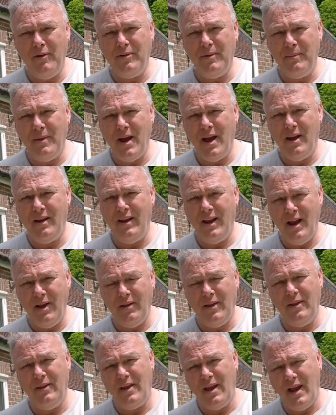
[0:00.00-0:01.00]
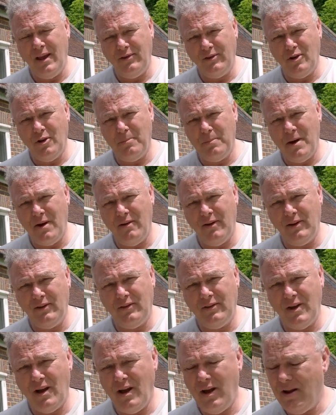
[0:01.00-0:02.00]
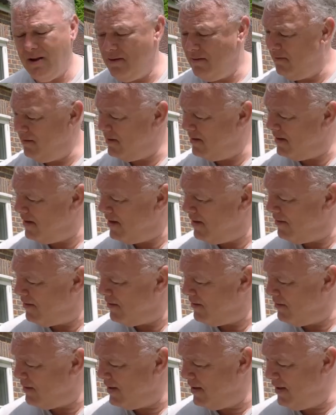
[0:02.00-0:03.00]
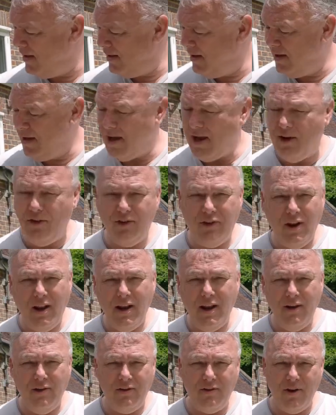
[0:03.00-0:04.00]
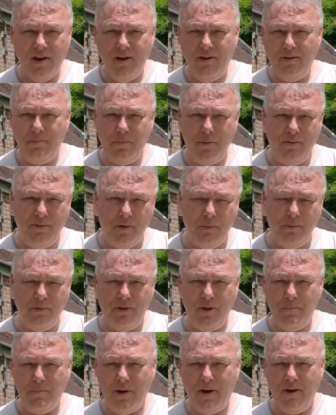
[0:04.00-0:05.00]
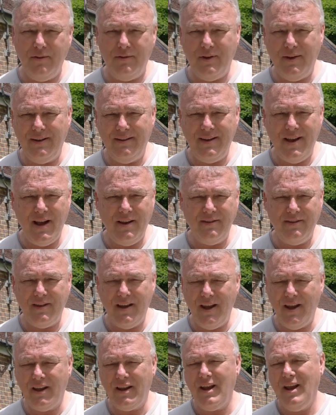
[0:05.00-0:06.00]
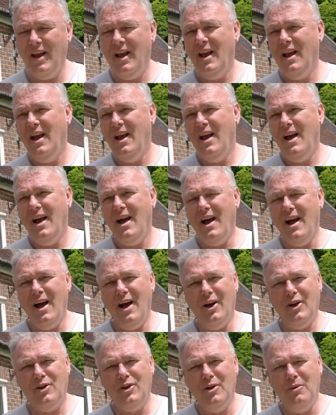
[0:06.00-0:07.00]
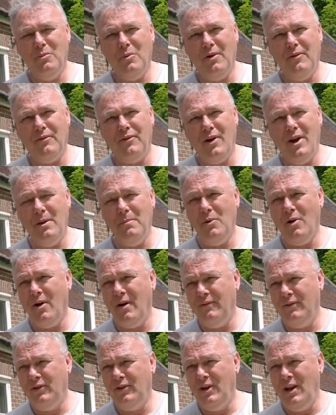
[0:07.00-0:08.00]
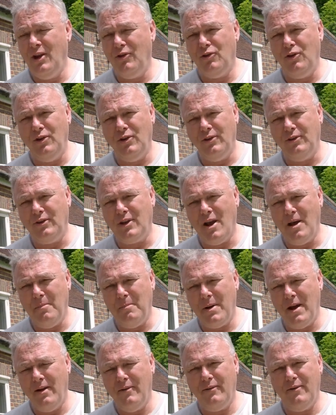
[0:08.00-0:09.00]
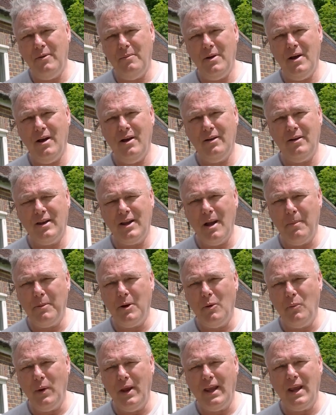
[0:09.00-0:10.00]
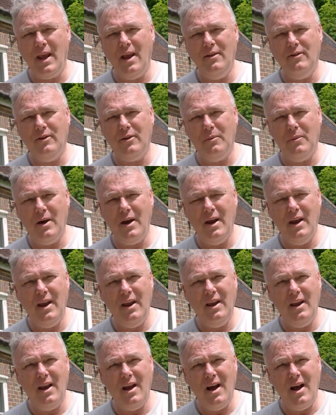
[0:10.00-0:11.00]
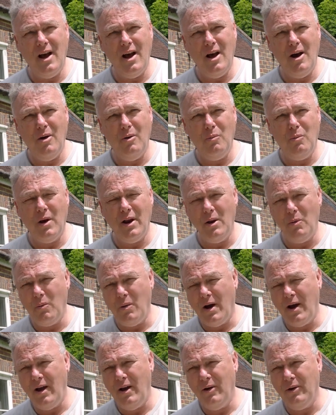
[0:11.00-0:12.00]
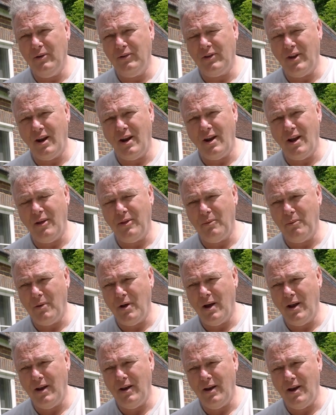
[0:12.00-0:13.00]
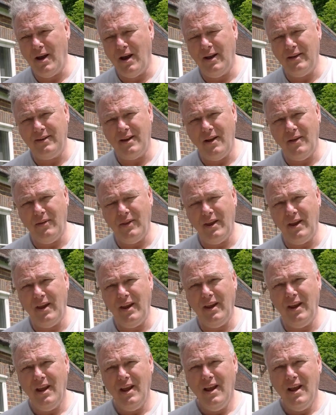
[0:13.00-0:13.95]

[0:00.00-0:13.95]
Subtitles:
from that, now that the headstock bearing's done, now that the HT lead's changed, performance of the bike's fantastic. Couldn't want for any more. I've literally just come back from a couple of weekends away, one in Wales and another one down the